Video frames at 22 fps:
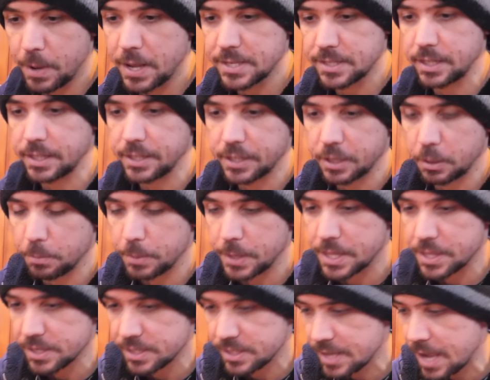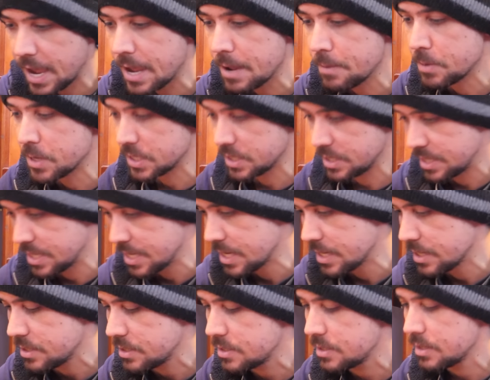basically it'll be the same as
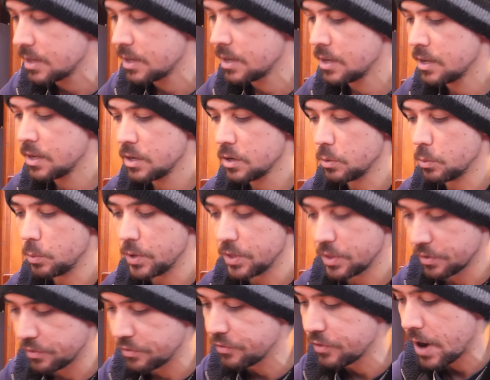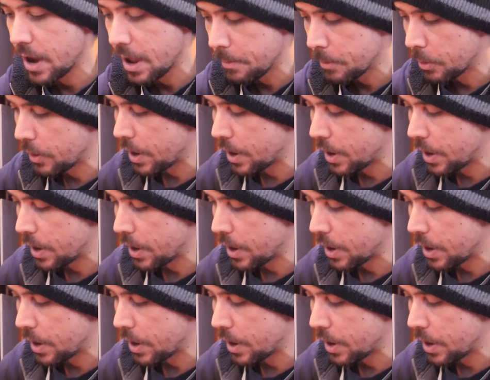this with a frame